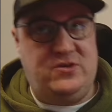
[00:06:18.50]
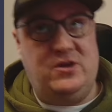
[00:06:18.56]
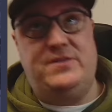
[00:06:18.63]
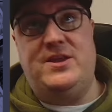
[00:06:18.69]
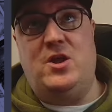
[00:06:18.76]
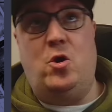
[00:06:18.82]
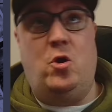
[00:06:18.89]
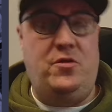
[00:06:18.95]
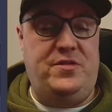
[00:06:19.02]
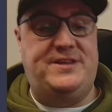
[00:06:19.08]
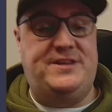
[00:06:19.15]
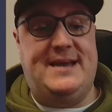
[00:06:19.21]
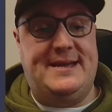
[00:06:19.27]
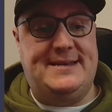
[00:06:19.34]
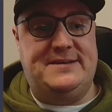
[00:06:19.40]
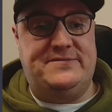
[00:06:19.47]
We've got the other
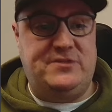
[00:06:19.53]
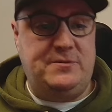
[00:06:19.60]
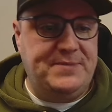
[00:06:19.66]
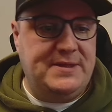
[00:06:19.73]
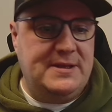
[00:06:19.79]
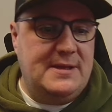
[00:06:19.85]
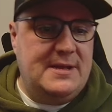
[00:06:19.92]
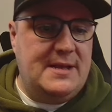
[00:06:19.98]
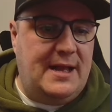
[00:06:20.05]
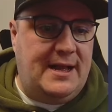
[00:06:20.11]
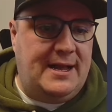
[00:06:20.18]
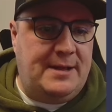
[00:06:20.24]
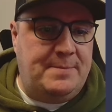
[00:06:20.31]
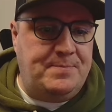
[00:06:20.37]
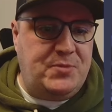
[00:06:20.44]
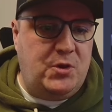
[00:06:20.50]
Daredevil,
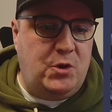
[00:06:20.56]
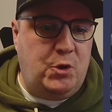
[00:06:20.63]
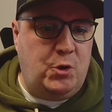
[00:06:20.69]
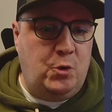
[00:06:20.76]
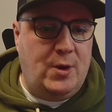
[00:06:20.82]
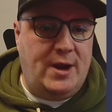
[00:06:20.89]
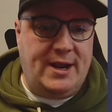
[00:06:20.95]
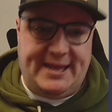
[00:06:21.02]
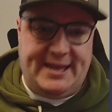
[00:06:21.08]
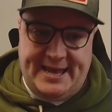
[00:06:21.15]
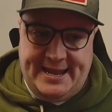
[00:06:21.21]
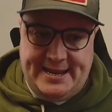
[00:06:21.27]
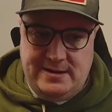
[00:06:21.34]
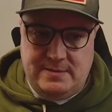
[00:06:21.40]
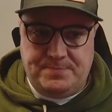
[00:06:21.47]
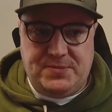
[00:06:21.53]
who
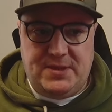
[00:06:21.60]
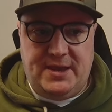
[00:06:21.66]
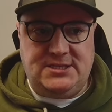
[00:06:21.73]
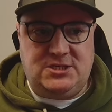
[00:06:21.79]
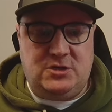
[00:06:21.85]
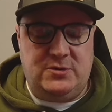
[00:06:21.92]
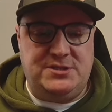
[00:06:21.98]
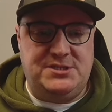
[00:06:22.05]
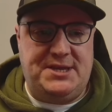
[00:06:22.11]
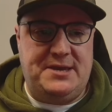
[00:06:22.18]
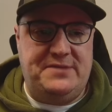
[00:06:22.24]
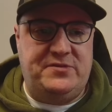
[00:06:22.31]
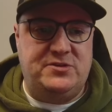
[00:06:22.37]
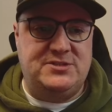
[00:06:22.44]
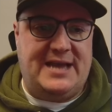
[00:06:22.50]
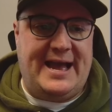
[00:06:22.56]
again is going to
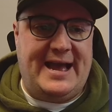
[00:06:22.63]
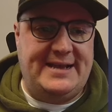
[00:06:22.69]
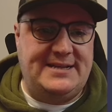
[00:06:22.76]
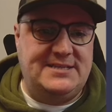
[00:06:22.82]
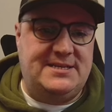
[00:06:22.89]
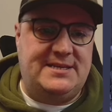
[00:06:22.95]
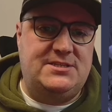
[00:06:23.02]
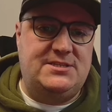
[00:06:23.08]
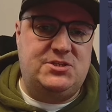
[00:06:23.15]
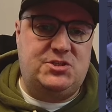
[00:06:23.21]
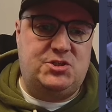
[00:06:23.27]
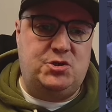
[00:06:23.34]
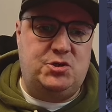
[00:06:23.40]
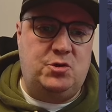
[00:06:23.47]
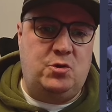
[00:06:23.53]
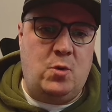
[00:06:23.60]
give us access
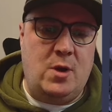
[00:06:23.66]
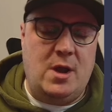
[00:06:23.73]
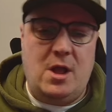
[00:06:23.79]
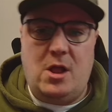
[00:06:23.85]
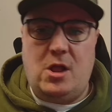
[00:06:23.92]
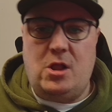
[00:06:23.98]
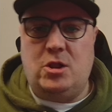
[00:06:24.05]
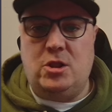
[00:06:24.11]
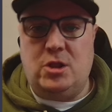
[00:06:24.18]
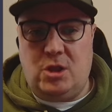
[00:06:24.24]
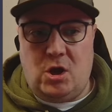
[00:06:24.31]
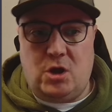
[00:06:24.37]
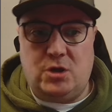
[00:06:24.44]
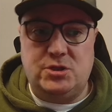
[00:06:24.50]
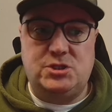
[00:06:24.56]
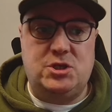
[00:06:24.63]
to
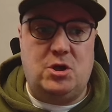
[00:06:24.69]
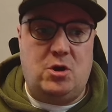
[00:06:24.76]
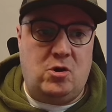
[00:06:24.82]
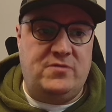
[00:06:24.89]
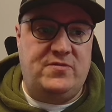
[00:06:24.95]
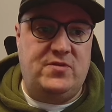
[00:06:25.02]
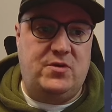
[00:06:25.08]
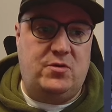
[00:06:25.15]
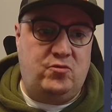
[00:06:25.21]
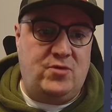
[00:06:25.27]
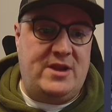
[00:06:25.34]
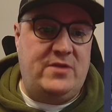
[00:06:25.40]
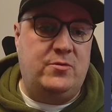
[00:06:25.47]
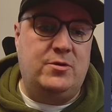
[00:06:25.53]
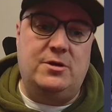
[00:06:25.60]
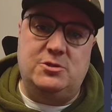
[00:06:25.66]
lots of
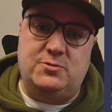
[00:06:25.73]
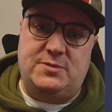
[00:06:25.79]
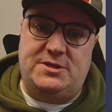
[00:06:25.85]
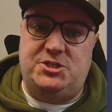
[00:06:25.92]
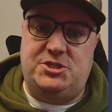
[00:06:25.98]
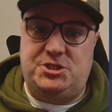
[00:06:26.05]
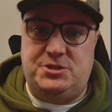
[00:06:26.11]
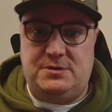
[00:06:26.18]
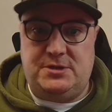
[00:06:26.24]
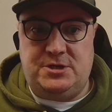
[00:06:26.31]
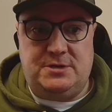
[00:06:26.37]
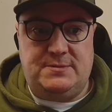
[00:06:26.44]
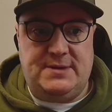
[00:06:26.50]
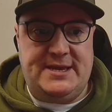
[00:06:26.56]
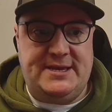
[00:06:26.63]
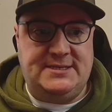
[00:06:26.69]
rerolls, which, you
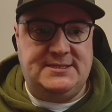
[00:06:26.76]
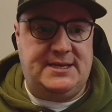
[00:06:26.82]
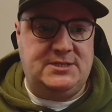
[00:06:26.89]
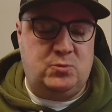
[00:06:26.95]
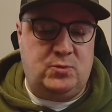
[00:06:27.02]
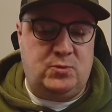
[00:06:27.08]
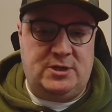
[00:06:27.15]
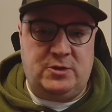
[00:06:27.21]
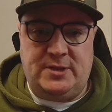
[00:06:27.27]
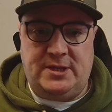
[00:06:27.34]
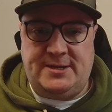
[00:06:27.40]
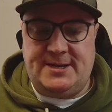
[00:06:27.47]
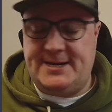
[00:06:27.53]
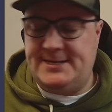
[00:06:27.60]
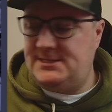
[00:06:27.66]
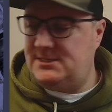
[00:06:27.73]
know, is really,
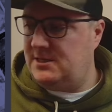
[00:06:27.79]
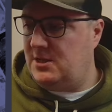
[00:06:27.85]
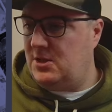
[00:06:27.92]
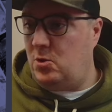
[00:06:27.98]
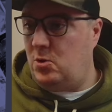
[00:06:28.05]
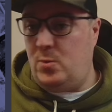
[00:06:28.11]
really nice.